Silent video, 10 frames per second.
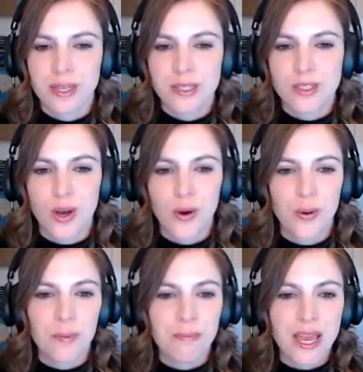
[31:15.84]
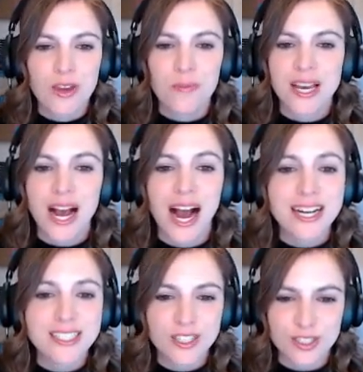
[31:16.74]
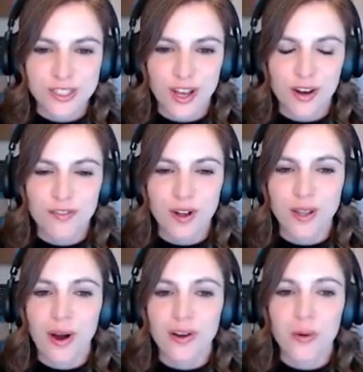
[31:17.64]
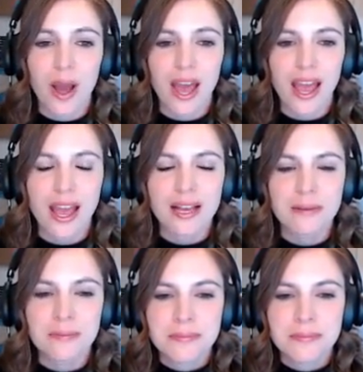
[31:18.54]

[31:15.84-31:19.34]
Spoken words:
So may you be kind to yourself along the way.